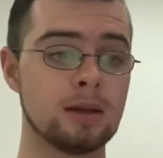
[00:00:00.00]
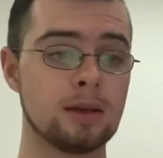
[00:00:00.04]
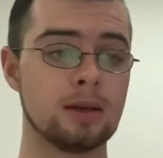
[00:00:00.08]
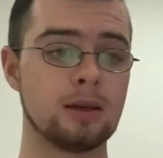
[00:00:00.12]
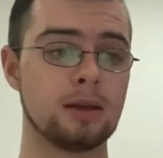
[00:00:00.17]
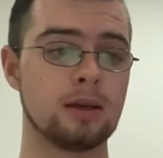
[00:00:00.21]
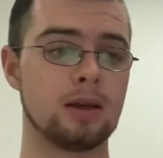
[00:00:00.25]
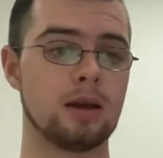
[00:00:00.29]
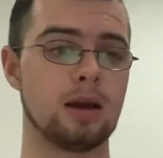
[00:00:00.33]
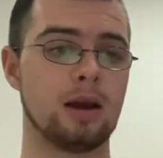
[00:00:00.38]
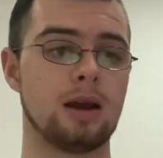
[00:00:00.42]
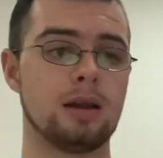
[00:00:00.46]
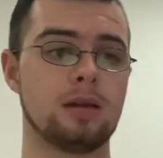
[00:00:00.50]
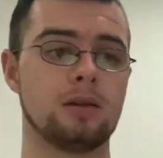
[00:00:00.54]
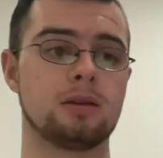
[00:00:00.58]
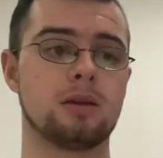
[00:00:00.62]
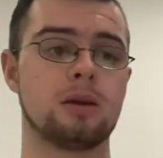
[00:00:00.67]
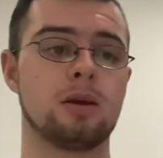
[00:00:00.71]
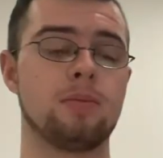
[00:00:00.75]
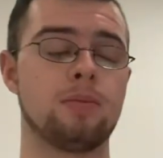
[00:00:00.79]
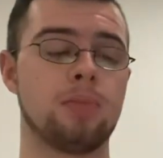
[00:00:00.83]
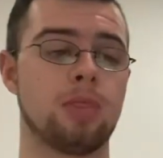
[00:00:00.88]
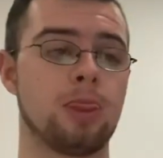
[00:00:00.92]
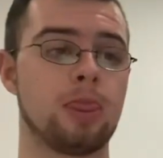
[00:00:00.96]
And,
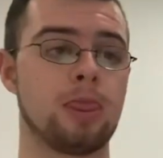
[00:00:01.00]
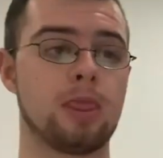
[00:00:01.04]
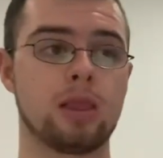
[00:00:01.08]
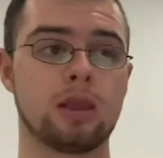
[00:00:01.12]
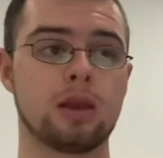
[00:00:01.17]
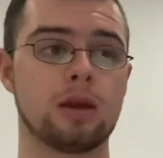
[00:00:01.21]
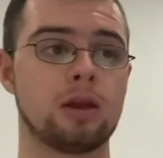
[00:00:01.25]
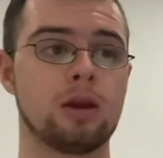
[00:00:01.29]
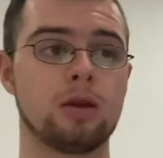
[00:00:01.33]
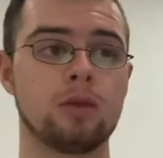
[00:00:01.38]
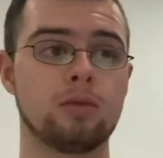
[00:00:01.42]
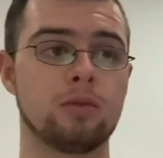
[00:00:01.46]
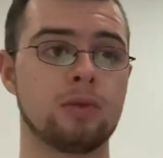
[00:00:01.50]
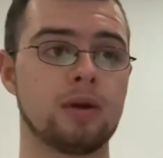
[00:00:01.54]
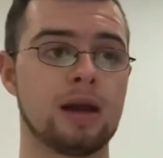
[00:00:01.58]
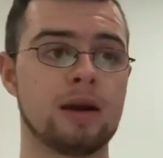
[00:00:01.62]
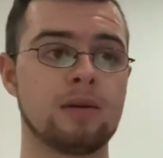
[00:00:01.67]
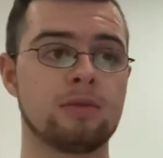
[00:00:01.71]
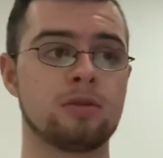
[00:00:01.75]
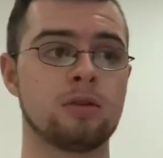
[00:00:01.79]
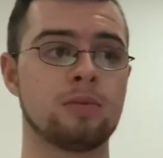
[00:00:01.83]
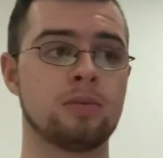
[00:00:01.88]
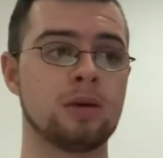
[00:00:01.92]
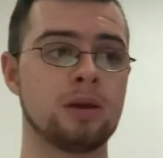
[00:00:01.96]
you know, we
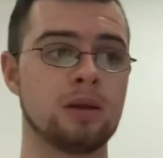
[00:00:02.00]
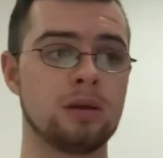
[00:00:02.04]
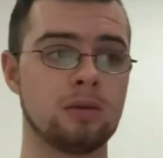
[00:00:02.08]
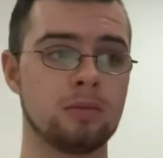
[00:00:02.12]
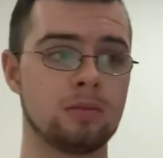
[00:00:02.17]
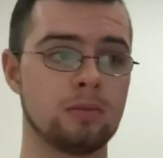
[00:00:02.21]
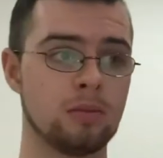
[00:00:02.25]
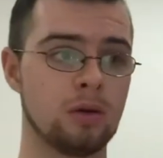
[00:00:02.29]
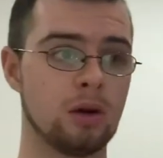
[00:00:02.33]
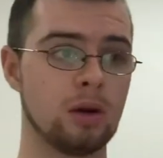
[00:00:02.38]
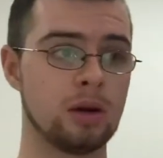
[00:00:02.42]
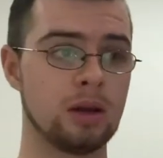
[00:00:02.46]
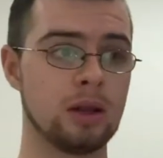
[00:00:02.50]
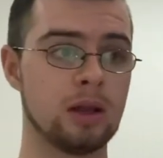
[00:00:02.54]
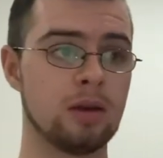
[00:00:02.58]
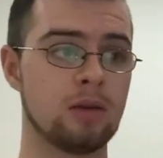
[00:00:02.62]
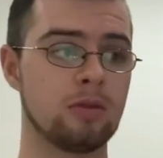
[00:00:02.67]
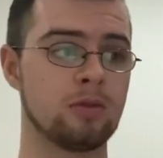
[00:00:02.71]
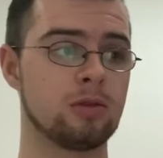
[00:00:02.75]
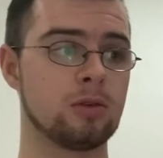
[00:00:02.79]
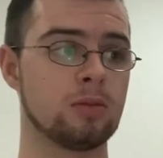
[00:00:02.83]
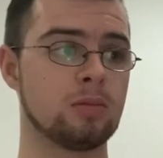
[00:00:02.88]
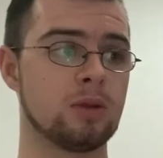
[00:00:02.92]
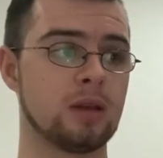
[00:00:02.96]
have to be on it
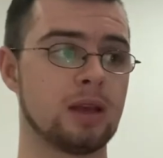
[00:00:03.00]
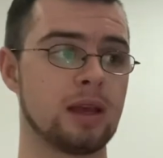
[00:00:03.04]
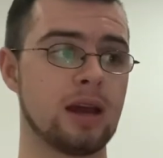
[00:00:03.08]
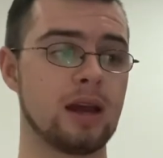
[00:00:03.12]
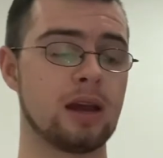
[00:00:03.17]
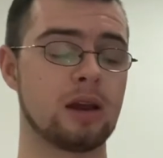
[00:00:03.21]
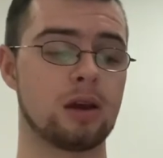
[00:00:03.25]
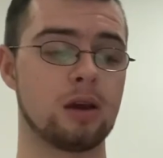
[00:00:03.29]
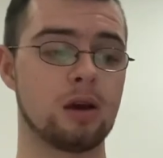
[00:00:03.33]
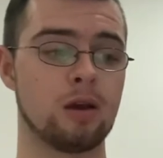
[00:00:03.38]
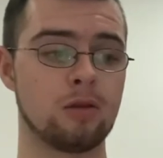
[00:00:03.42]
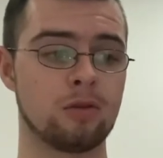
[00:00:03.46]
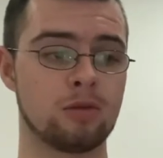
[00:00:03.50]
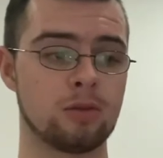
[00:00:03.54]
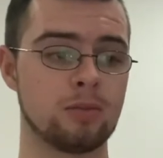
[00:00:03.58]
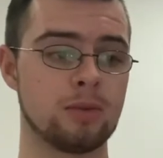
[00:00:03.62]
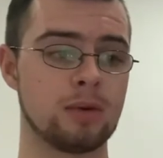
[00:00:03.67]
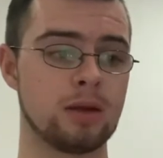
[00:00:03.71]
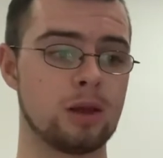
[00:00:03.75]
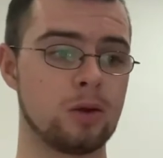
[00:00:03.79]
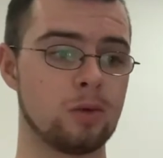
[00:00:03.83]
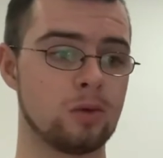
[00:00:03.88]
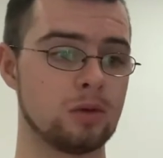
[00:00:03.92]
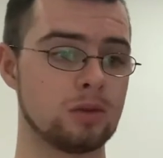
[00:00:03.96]
from the get-go, from
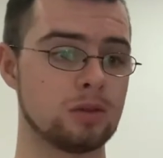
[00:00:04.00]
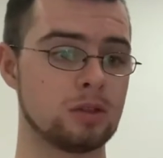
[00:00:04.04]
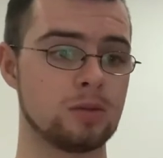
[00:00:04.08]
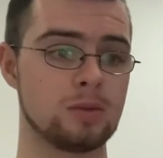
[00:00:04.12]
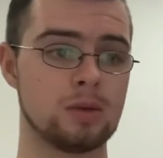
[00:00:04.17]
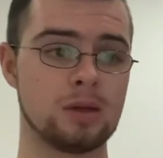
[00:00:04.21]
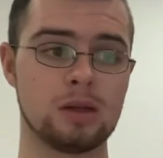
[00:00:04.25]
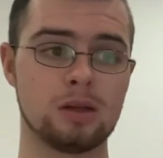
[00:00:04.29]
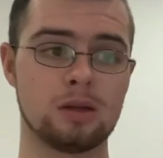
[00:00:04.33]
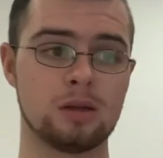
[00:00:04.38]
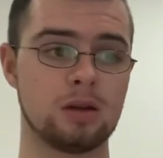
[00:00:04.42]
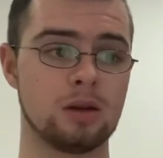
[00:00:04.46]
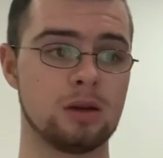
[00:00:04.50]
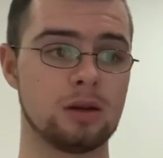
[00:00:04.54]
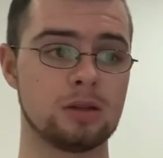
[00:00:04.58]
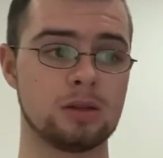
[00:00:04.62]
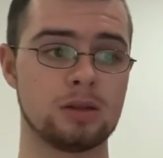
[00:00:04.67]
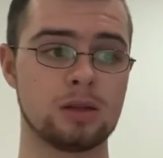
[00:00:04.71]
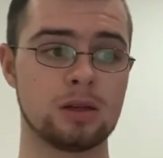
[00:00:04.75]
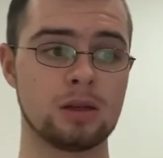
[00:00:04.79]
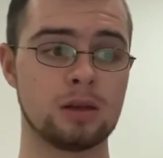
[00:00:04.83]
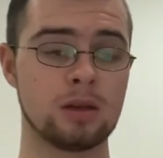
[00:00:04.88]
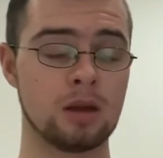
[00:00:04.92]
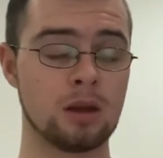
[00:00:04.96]
minute 1 to minute
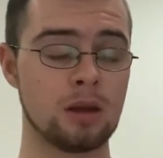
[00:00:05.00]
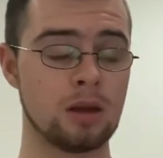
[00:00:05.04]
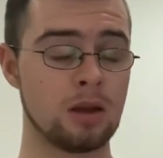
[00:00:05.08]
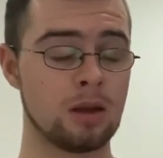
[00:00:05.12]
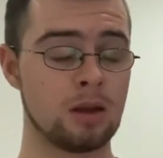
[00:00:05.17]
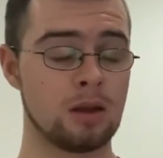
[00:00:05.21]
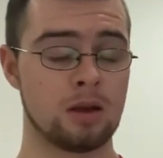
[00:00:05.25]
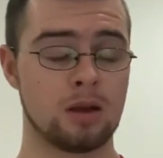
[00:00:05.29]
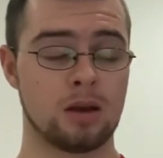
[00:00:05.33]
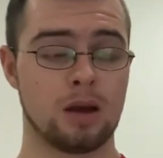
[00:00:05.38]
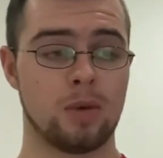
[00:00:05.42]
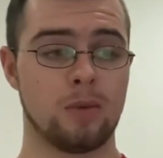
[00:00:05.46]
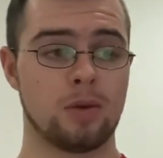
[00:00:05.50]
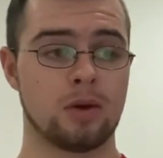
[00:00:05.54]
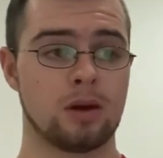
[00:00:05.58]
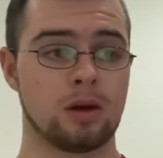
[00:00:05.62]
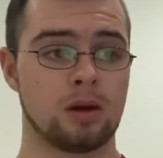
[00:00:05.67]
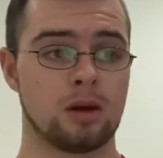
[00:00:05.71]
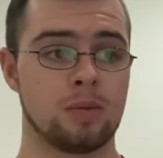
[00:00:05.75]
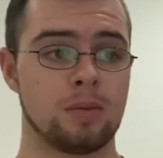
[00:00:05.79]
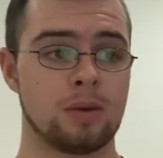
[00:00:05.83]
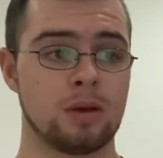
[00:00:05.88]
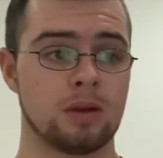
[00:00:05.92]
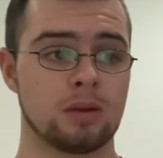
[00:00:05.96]
90. And we've got
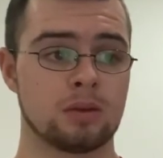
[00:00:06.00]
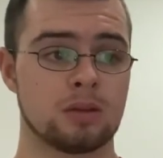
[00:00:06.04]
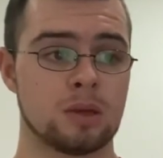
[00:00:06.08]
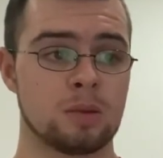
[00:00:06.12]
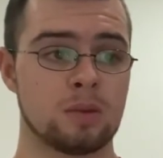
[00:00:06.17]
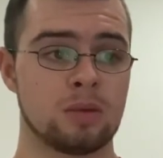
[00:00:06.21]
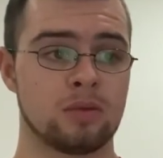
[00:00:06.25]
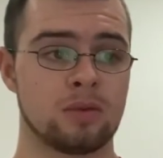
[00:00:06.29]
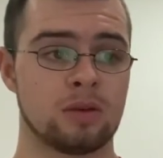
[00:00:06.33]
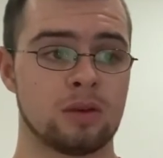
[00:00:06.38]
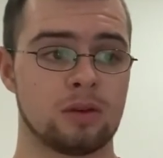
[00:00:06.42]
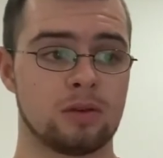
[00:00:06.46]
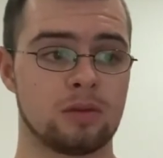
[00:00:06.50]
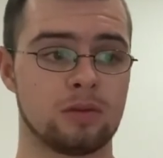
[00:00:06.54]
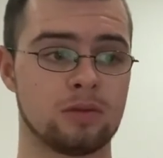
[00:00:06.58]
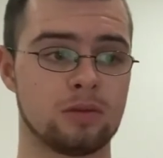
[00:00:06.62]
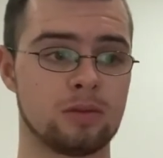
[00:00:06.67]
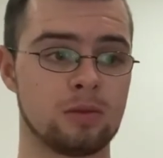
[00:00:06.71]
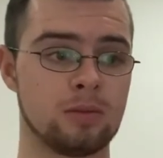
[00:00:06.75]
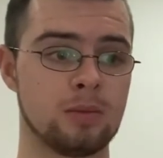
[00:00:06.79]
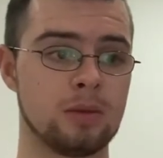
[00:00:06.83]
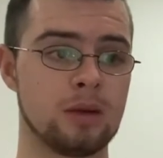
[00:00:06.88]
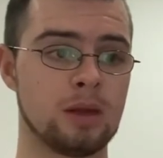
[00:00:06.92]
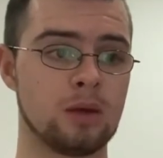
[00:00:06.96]
to be on top of it
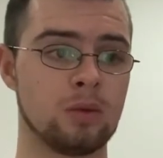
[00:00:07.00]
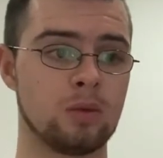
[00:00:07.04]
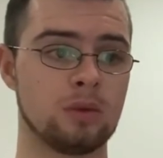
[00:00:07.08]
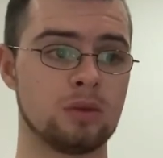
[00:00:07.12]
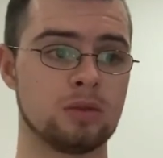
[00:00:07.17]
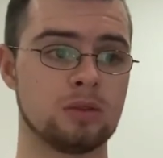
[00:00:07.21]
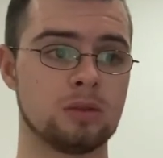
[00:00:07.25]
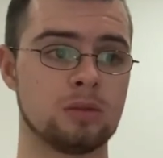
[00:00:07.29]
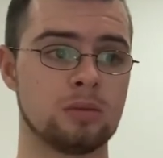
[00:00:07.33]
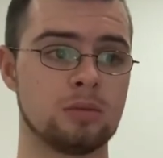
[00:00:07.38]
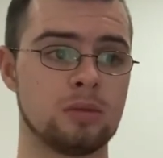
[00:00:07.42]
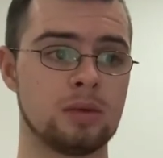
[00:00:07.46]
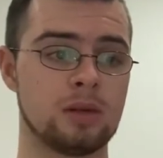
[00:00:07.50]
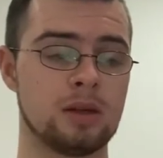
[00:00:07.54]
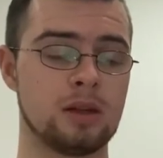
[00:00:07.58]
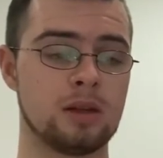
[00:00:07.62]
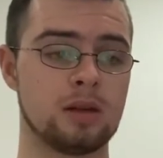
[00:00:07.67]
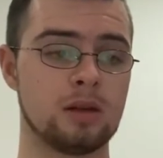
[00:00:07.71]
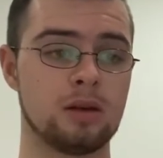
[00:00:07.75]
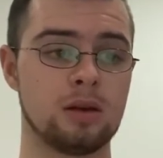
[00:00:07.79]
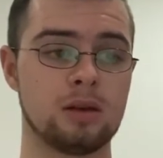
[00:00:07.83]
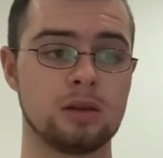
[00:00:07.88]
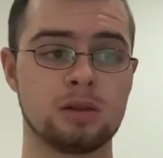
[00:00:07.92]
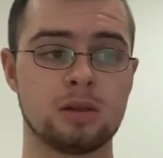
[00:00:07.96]
from minute 1 to minute
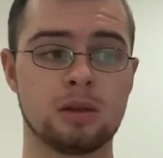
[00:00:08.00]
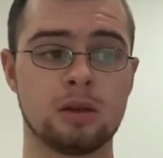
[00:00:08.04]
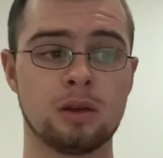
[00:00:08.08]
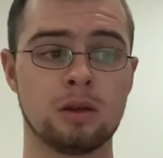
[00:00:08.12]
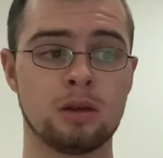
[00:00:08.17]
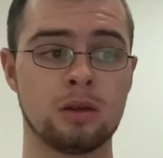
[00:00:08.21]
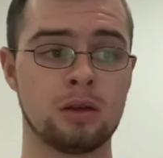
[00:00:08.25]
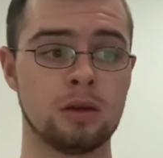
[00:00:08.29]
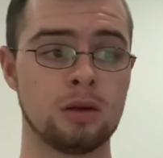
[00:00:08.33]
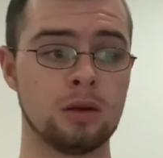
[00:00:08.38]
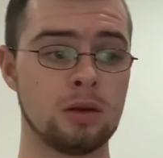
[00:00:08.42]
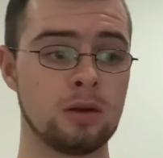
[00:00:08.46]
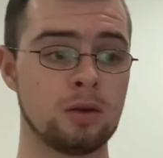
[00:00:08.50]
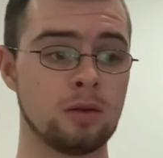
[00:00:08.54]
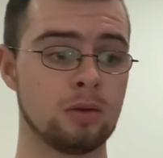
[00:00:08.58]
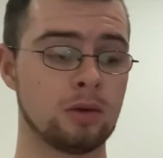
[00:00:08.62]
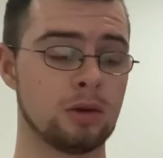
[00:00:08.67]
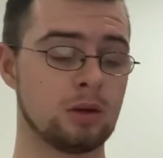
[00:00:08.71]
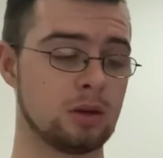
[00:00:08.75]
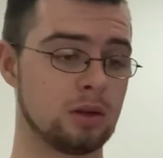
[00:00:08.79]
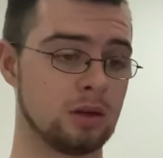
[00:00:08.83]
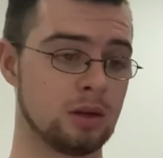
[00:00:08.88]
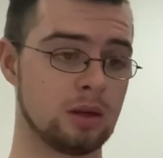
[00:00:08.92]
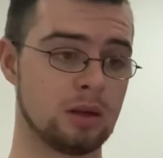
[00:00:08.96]
90. We've
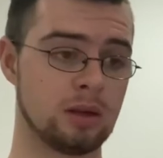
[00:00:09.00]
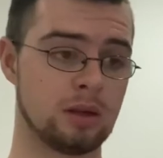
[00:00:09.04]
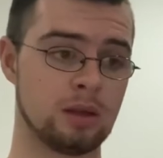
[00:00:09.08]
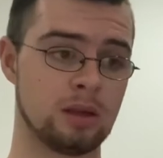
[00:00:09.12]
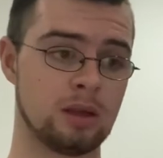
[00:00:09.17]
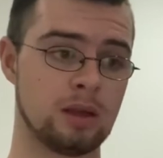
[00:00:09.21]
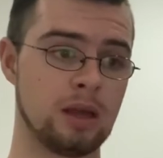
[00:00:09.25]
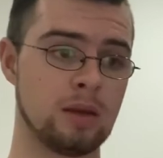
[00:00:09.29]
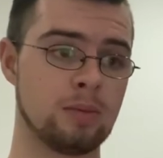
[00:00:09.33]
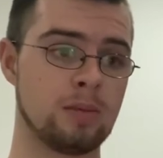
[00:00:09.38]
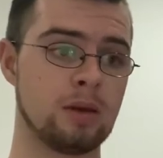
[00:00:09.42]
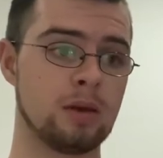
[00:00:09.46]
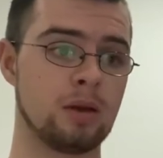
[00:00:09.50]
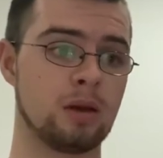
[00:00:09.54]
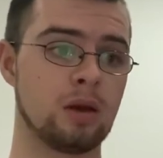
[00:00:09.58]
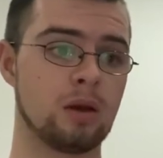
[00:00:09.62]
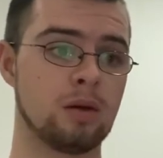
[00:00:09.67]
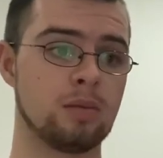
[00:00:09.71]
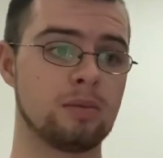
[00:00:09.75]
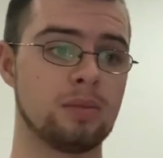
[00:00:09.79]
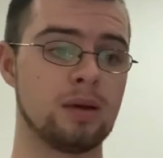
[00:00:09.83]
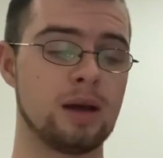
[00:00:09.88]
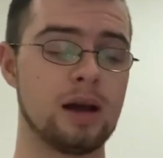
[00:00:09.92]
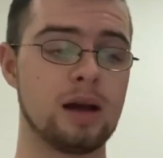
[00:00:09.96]
got to keep it
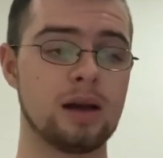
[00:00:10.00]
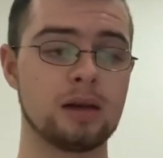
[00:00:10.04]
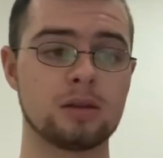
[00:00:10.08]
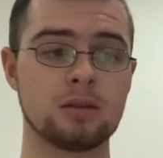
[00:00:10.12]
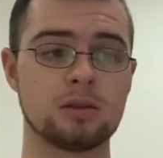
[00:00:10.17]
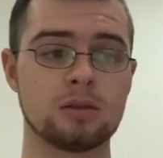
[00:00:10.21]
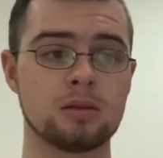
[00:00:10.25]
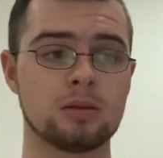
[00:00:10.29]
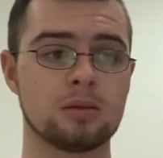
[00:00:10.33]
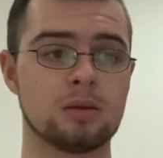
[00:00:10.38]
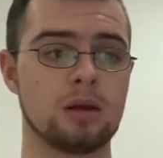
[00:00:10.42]
compact.